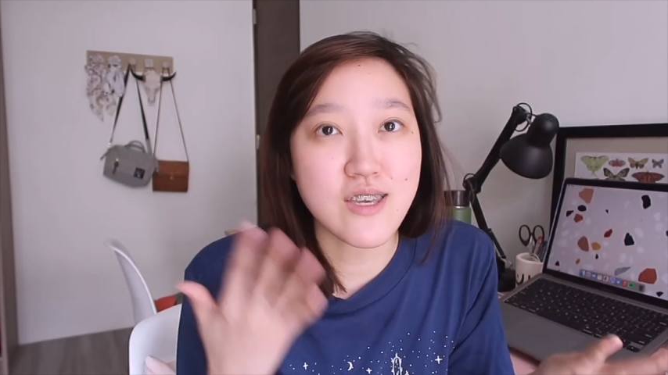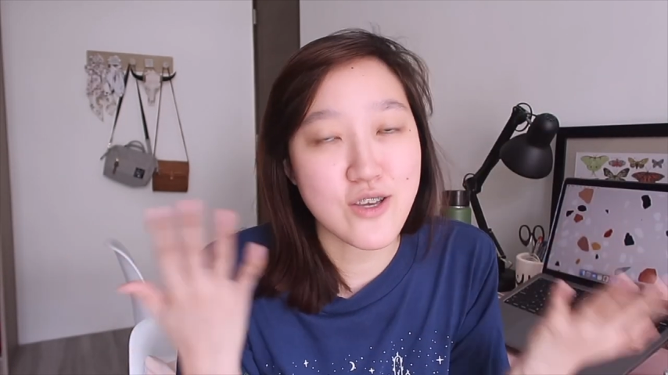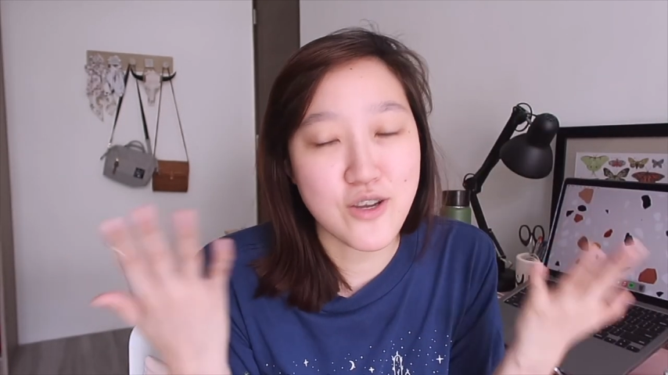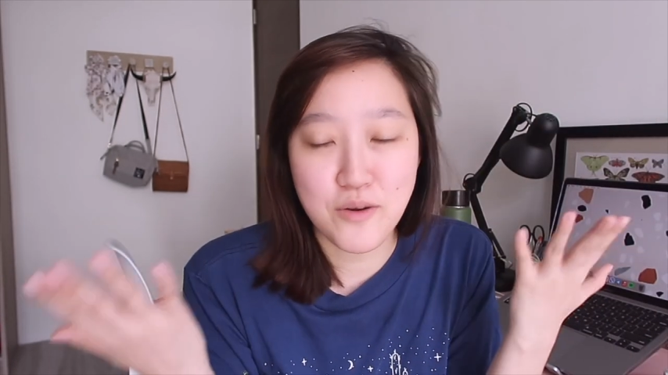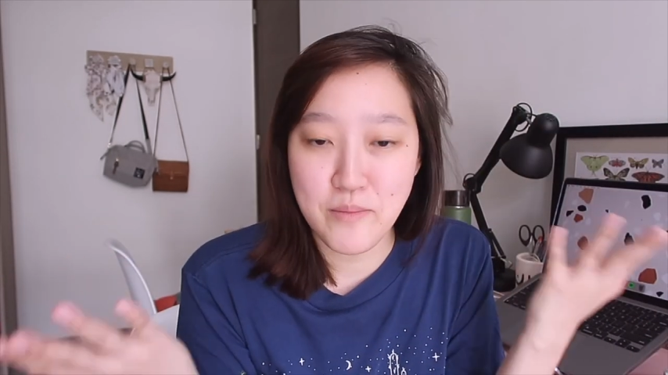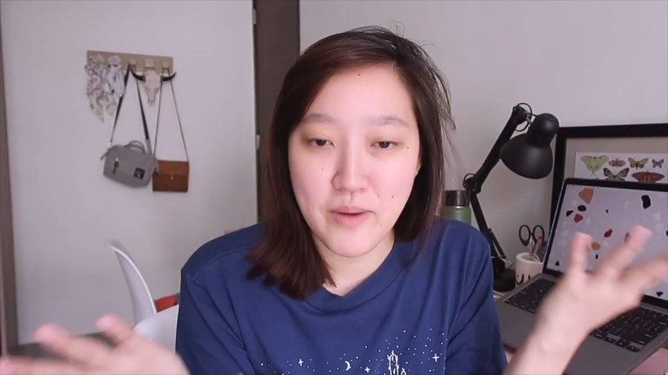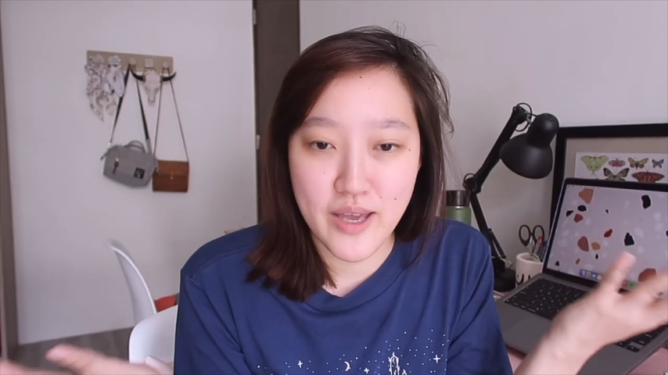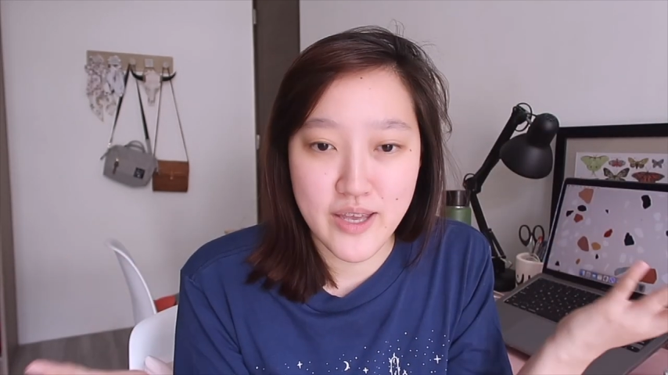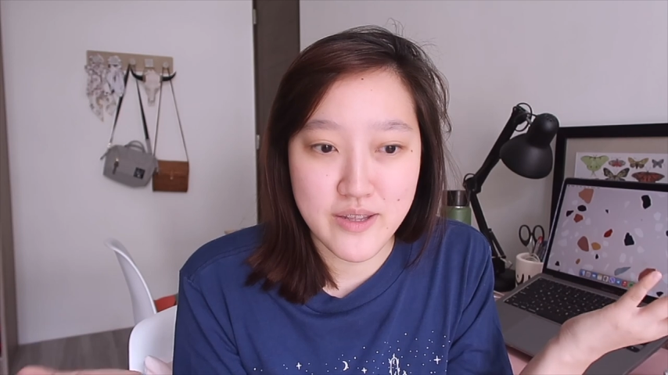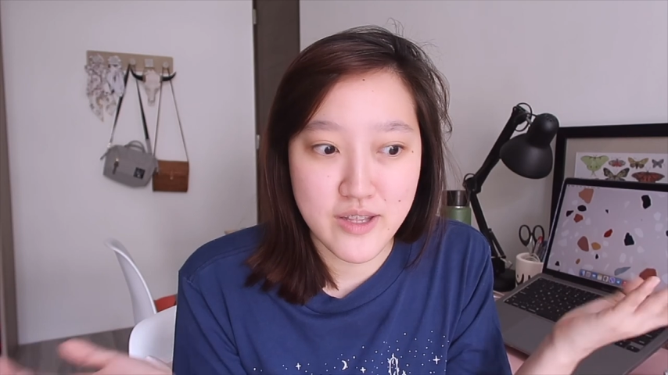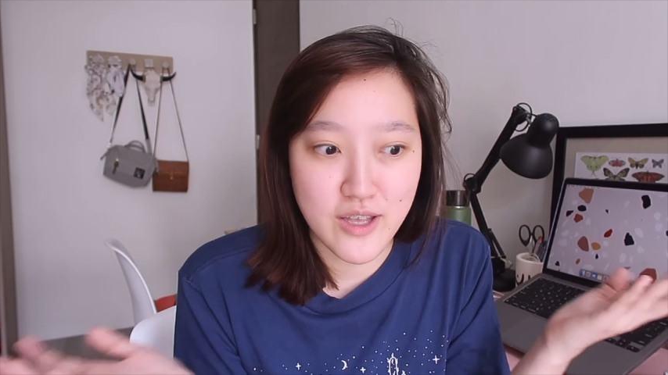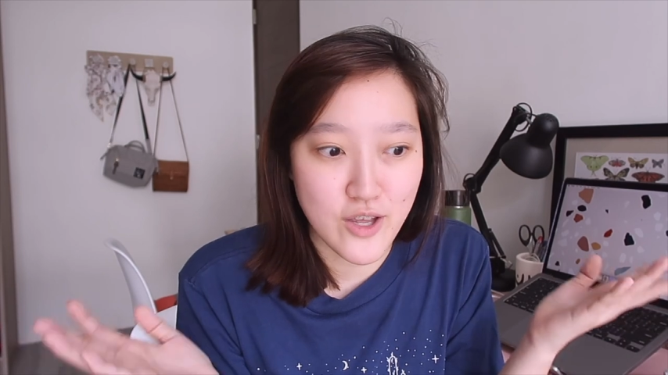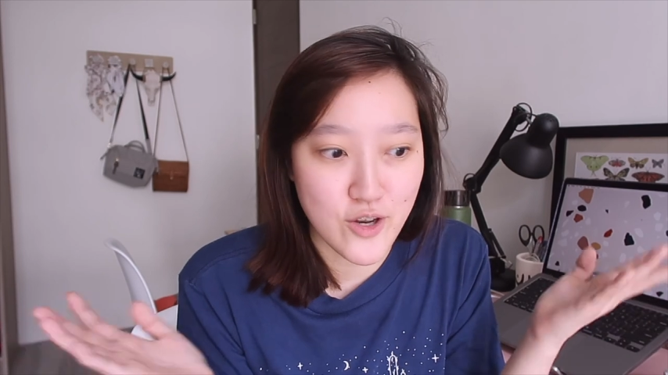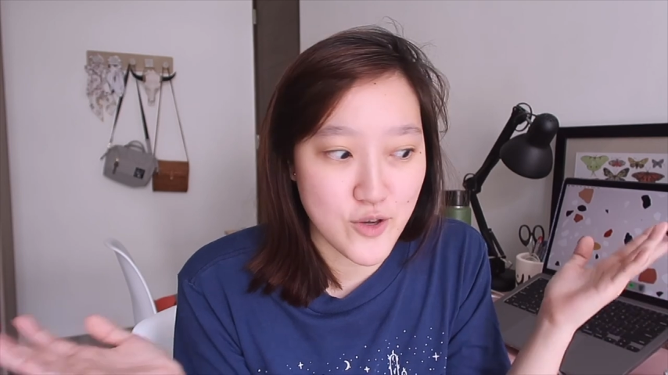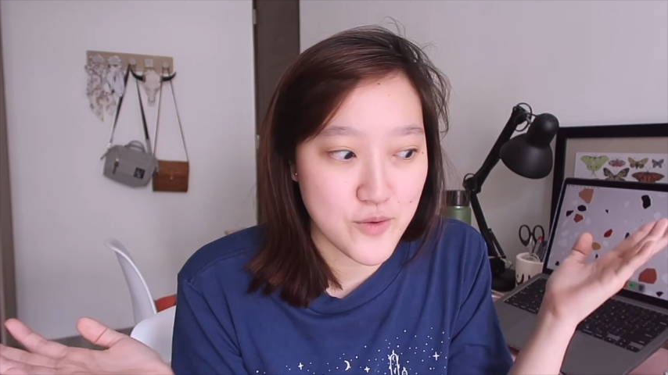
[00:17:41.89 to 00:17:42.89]
in your mind,
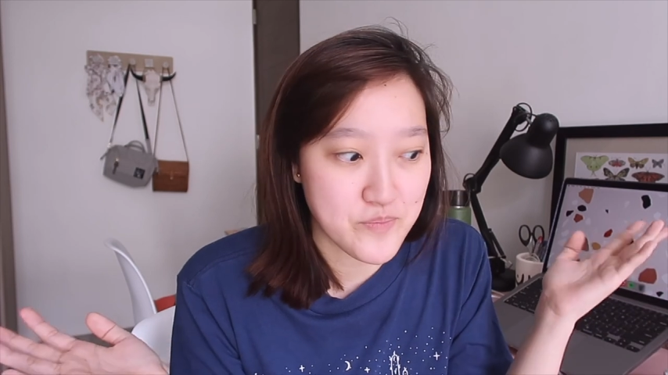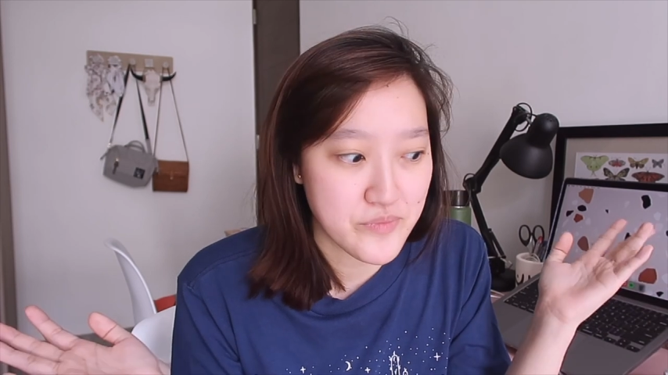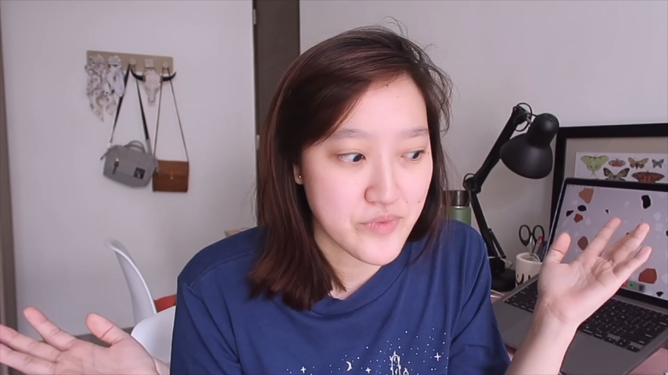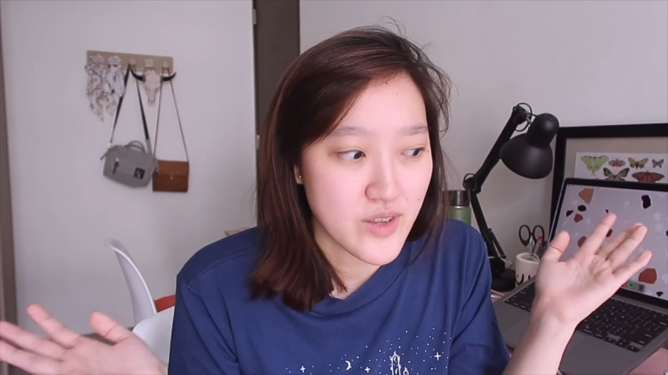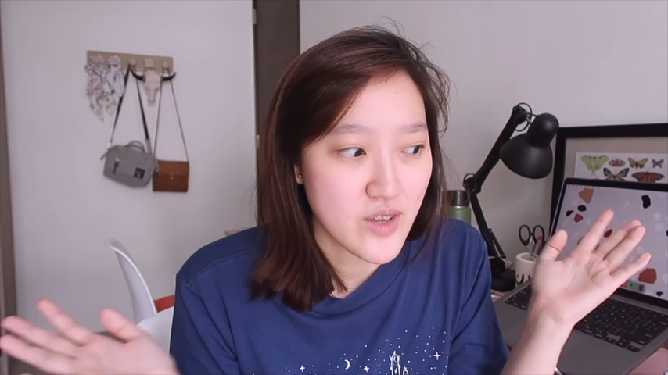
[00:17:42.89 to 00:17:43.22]
ganun.